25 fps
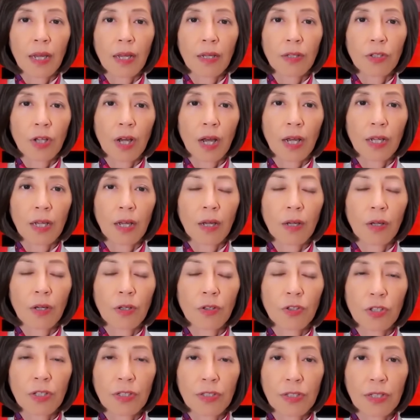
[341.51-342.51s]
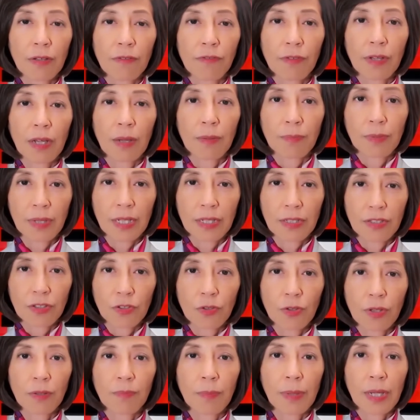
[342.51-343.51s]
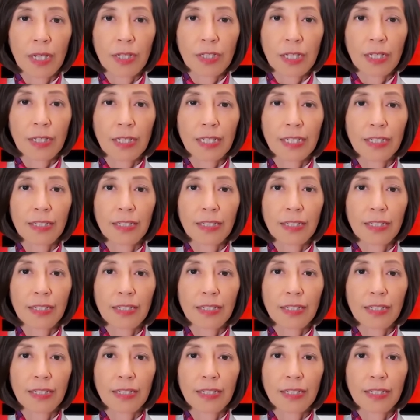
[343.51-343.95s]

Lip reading: China urges the Philippines to immediately